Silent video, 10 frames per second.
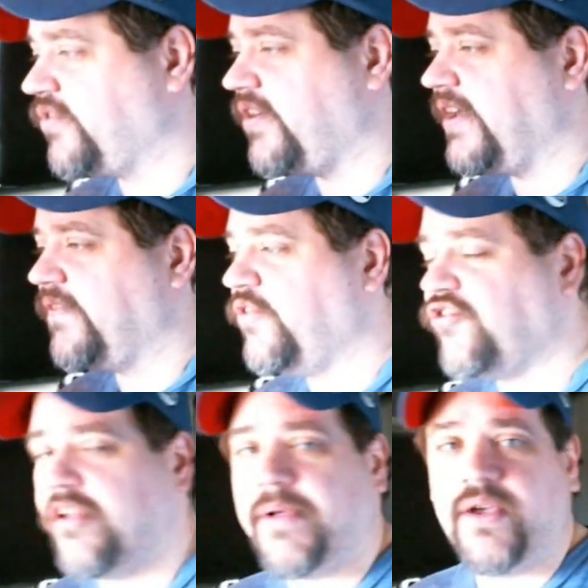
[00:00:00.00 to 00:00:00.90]
So starting at
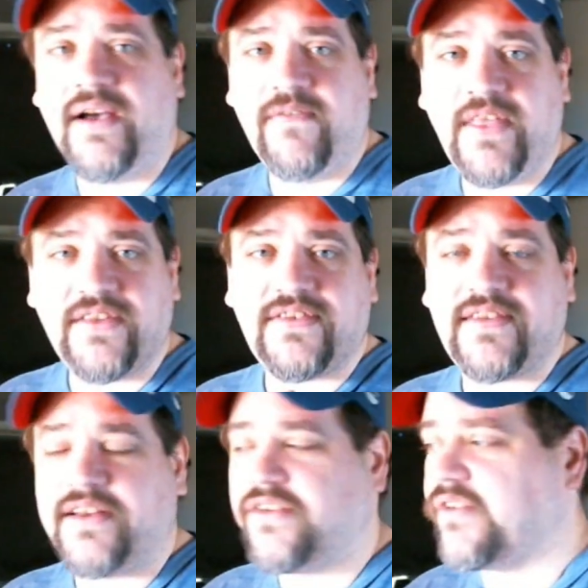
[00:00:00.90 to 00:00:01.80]
Fujimi, you have this.
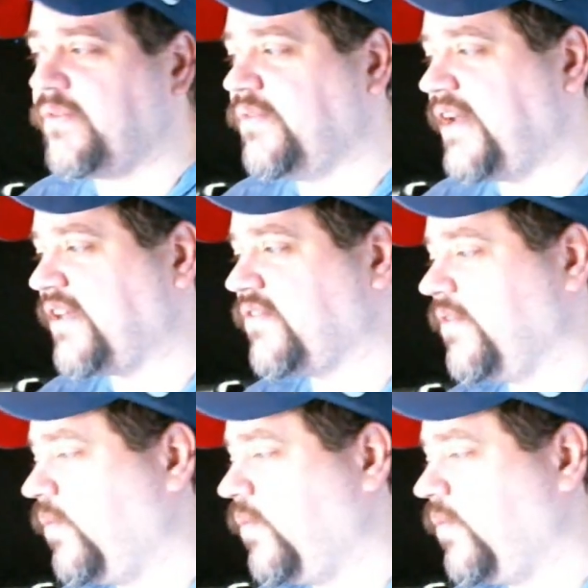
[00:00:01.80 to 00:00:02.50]
It is the next